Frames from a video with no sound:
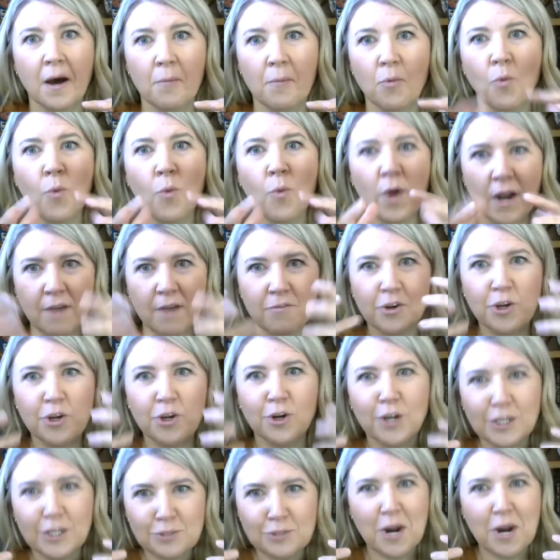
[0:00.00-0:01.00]
whatever
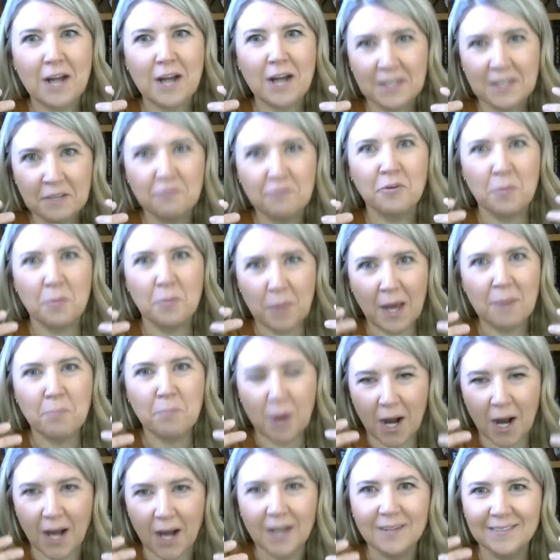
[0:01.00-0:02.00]
you're extracting from that
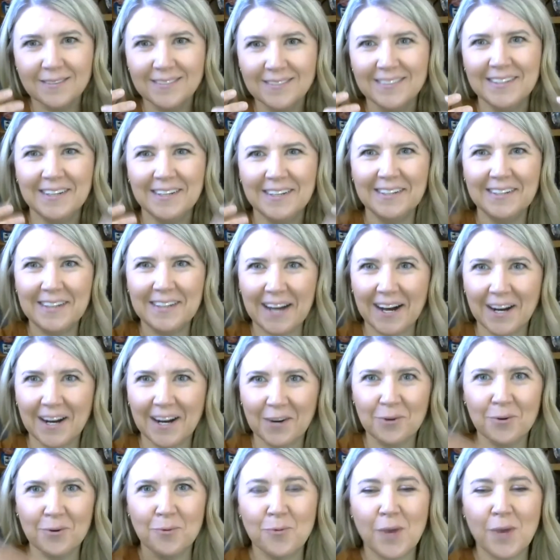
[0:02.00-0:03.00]
pot,
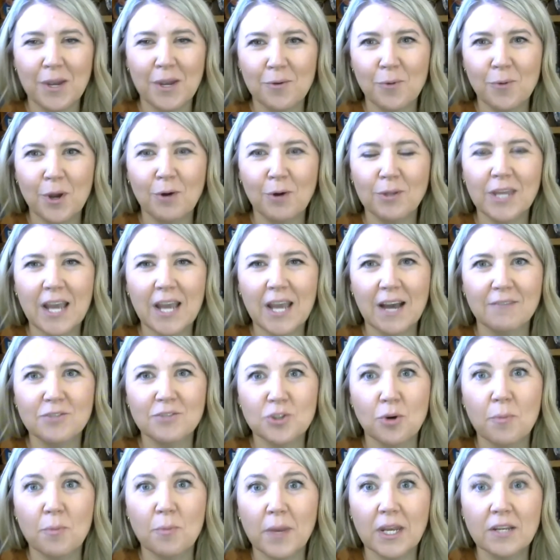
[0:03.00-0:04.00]
we only have
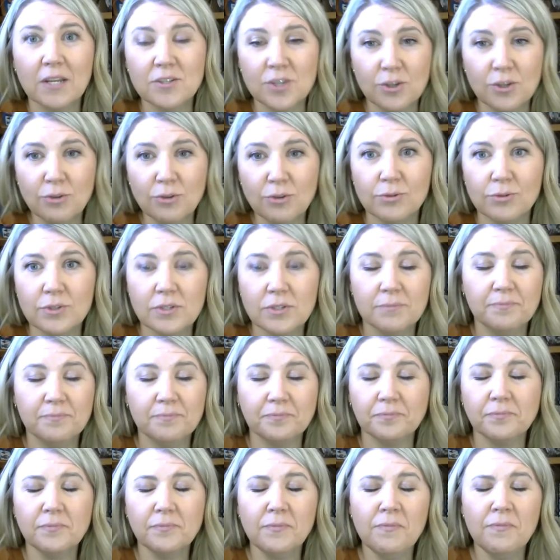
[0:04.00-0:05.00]
so many to use.
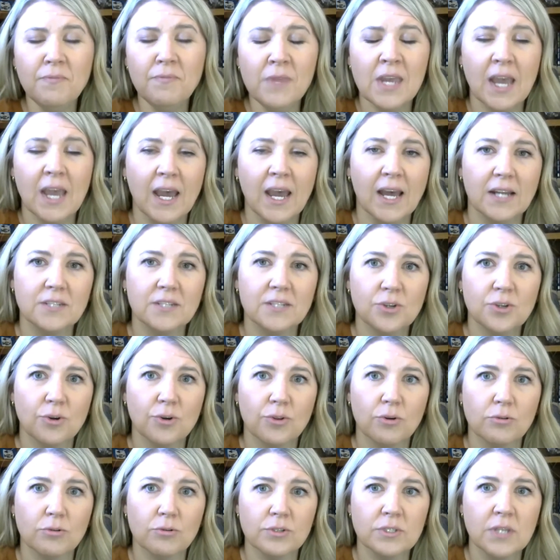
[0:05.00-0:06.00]
And so
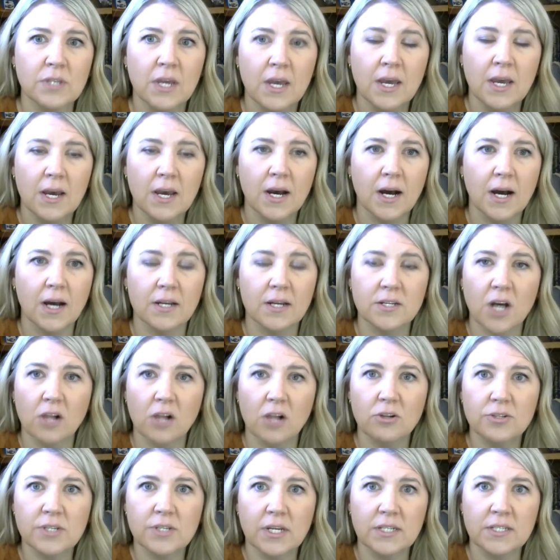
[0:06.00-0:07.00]
those
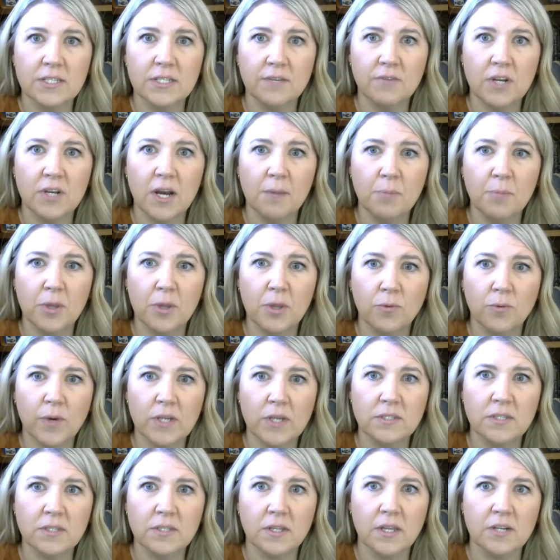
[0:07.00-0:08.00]
dollars get divvied up in the
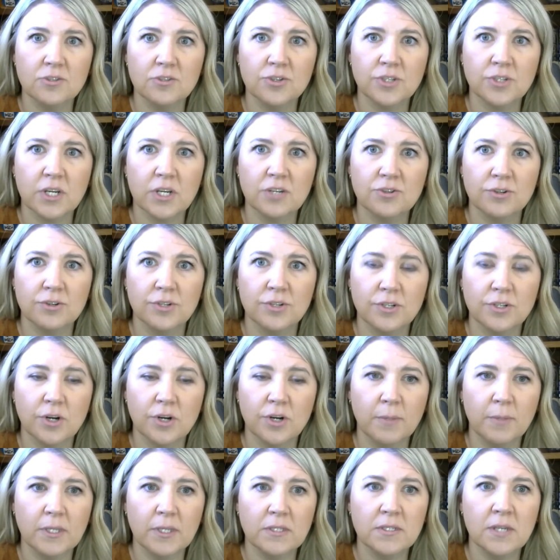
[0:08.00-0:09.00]
ways the legislature
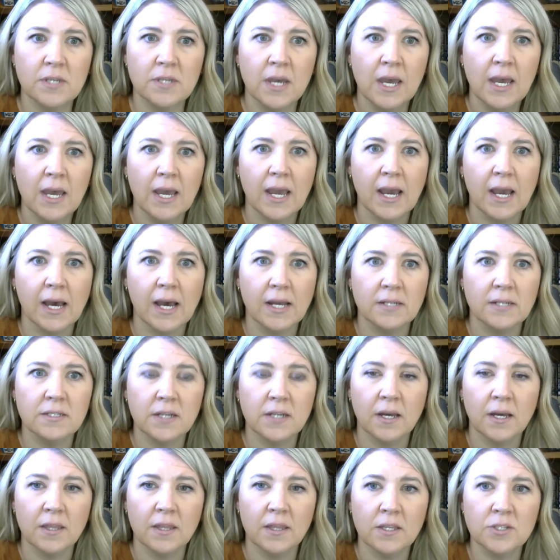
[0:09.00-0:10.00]
determines. And
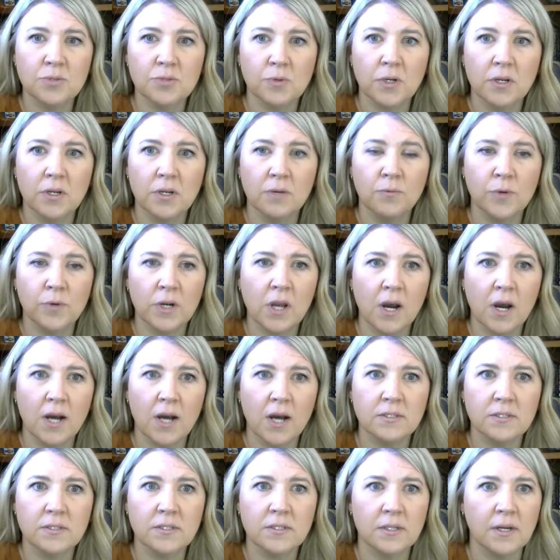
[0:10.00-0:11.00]
this would
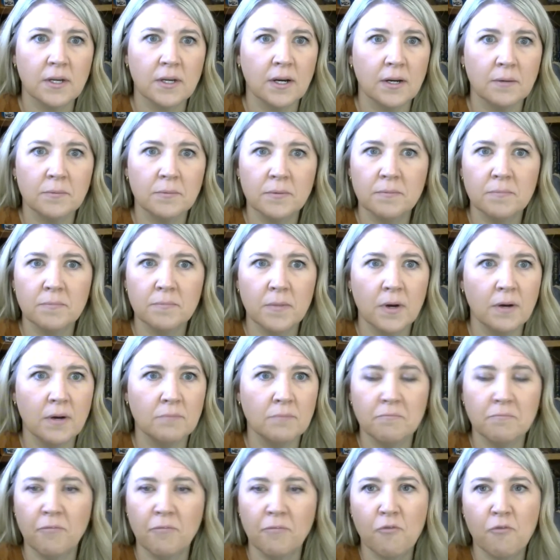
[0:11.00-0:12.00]
cost
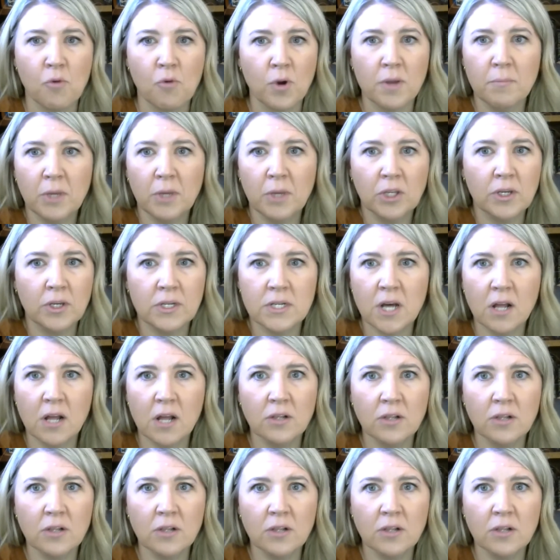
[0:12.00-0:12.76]
$40 million,